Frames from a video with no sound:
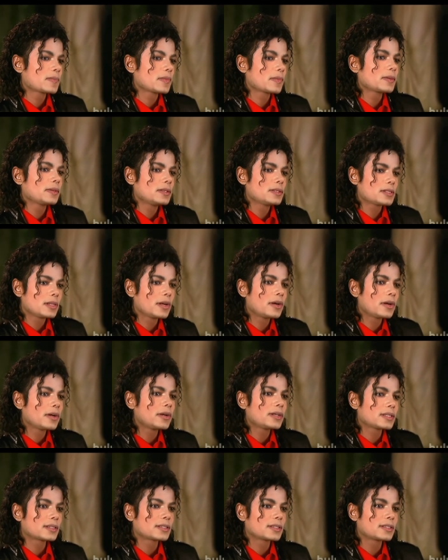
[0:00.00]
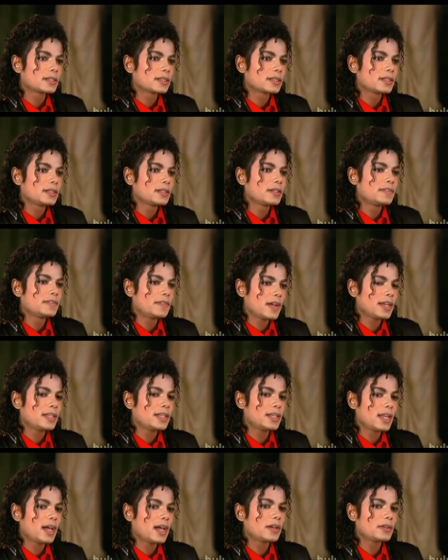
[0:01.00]
is learning, finding
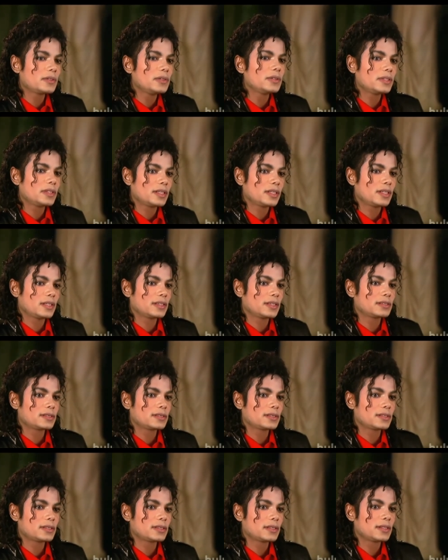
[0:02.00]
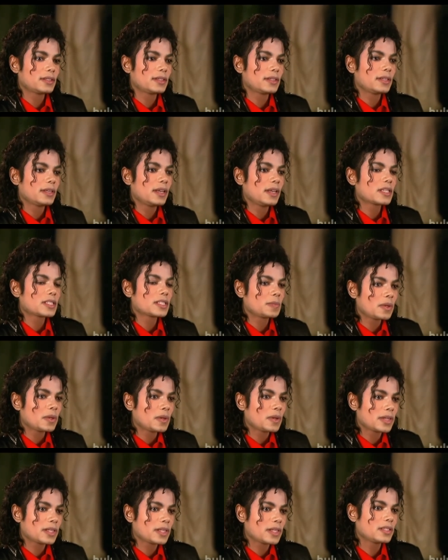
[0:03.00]
out new things,
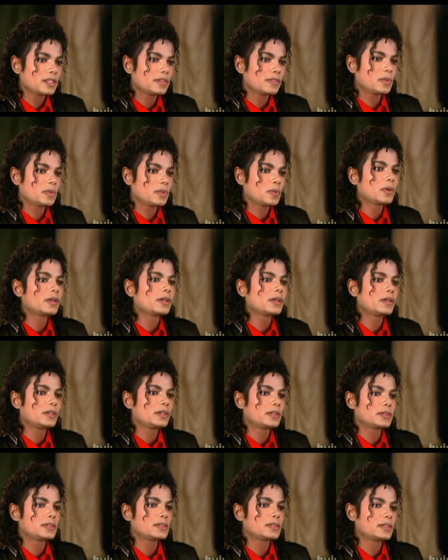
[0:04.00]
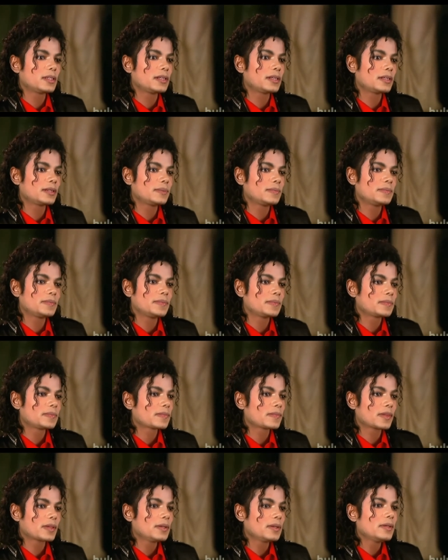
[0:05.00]
exploring different worlds. Um,
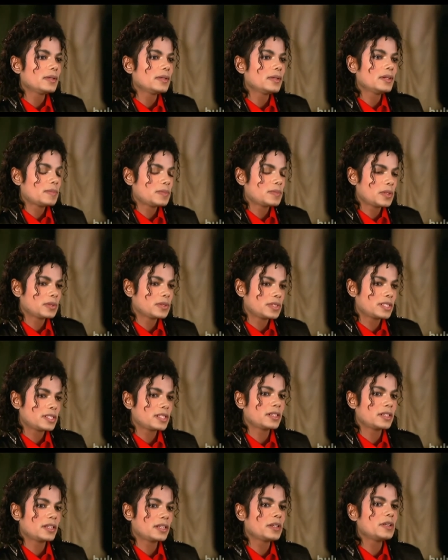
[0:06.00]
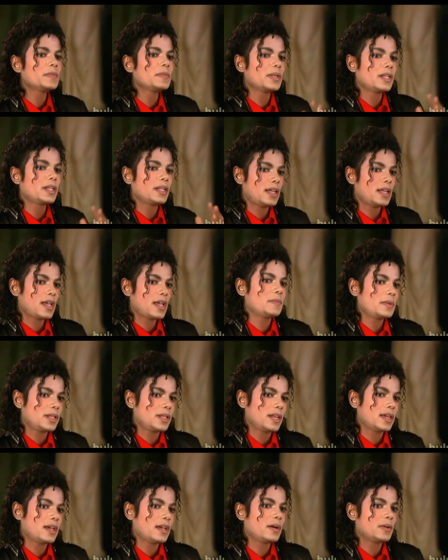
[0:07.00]
I'm so interested in the human anatomy
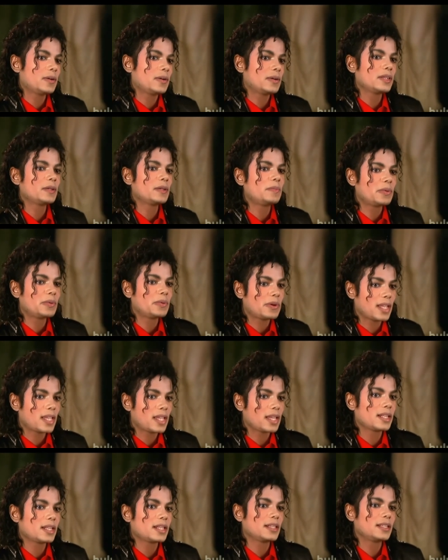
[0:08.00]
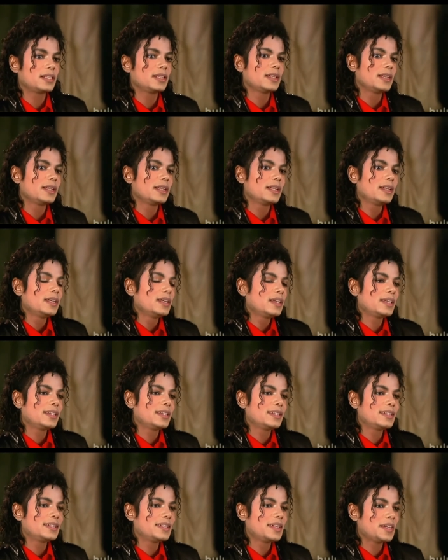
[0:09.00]
now, the brain, and mm -hmm.
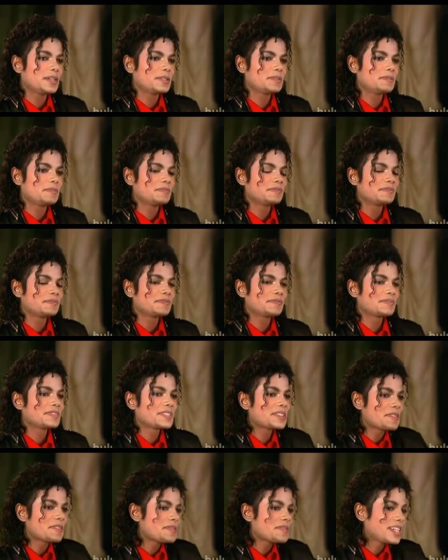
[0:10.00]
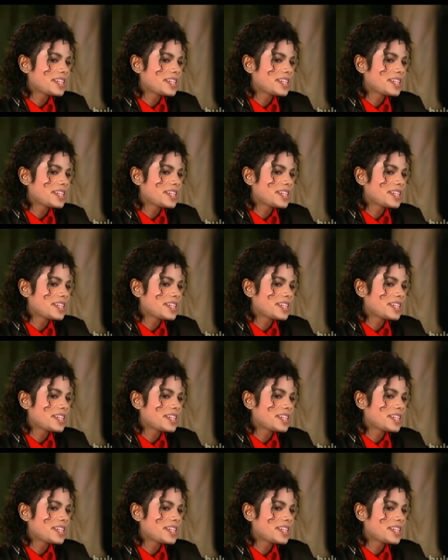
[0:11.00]
and um, so many